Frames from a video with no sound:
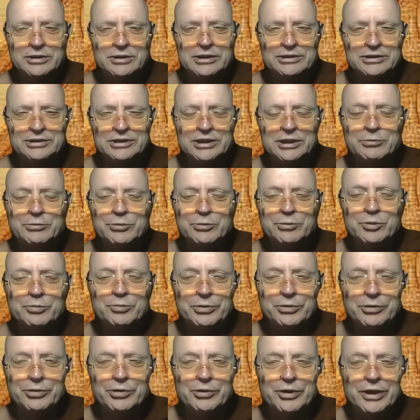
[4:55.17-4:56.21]
let's say more
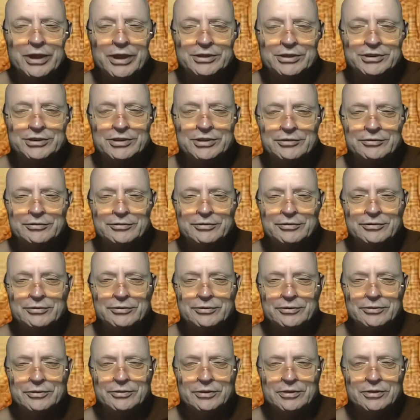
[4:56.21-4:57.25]
progressive
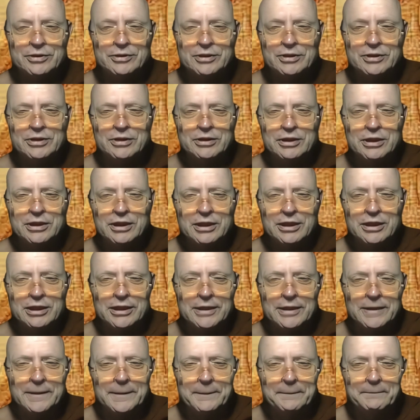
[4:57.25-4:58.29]

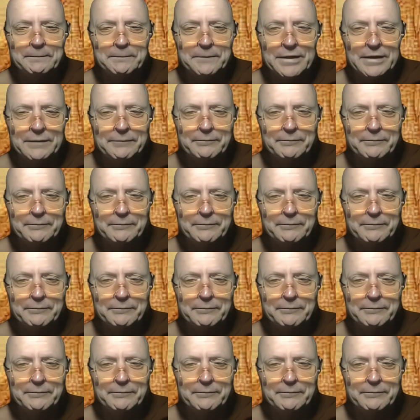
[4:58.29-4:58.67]
um,